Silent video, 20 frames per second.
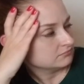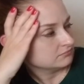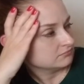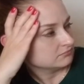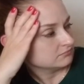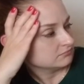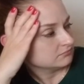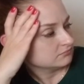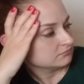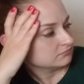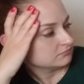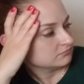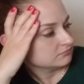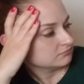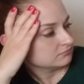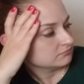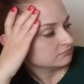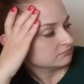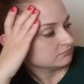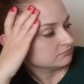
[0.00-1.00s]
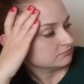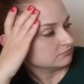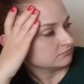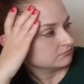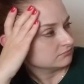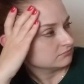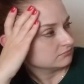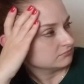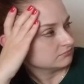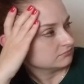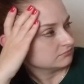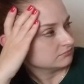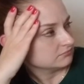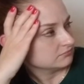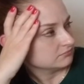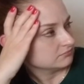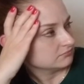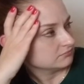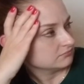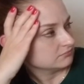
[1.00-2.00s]

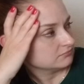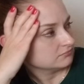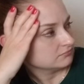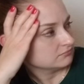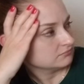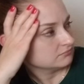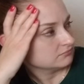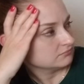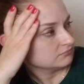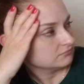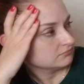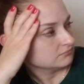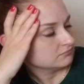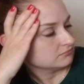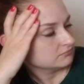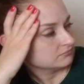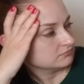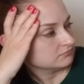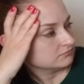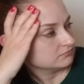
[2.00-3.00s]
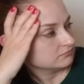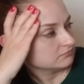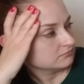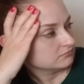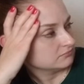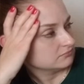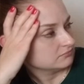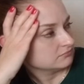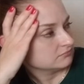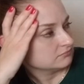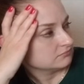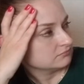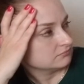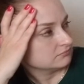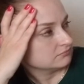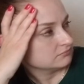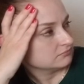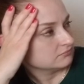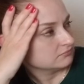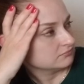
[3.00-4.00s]

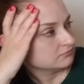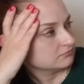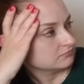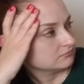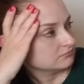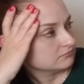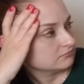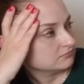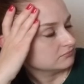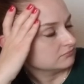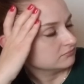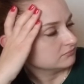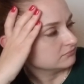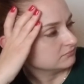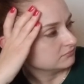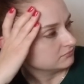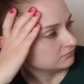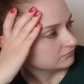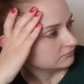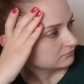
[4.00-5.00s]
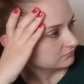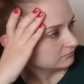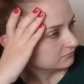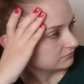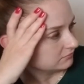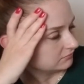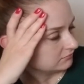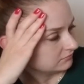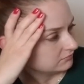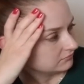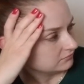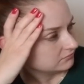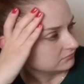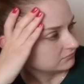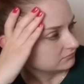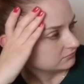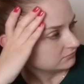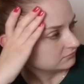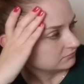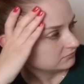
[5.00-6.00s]

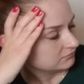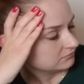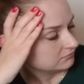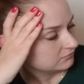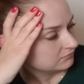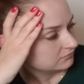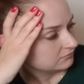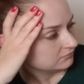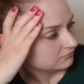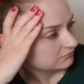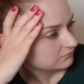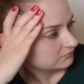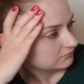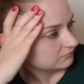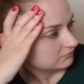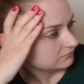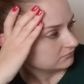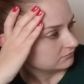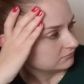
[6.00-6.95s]
This person isn't speaking.